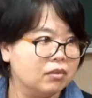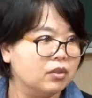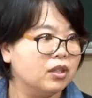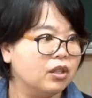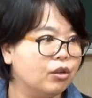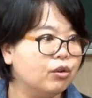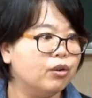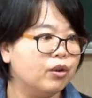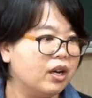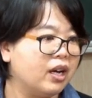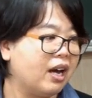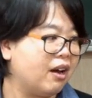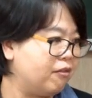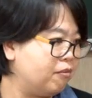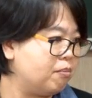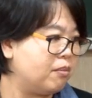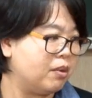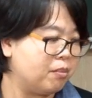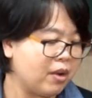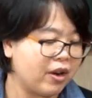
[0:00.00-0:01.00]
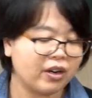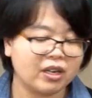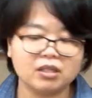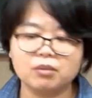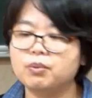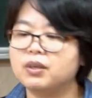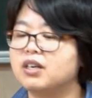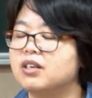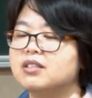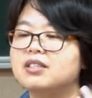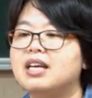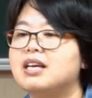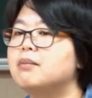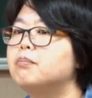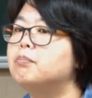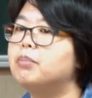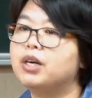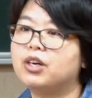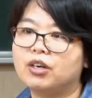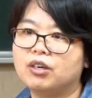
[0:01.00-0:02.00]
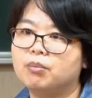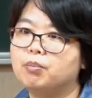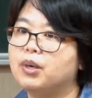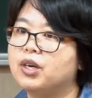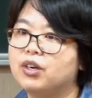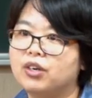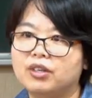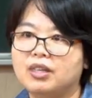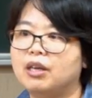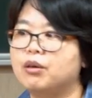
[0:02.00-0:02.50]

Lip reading: You will have American speakers saying butter, butter.